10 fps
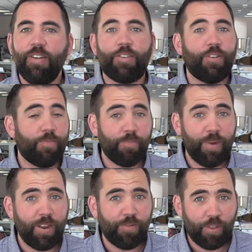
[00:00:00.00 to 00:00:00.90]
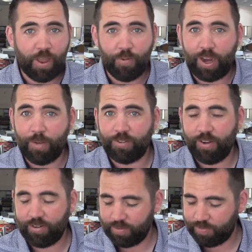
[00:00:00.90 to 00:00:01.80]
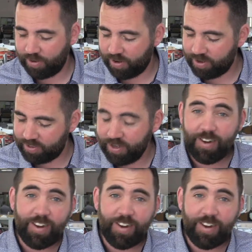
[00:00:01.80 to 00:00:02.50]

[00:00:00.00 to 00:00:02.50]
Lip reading: to many of you that will come as no surprise.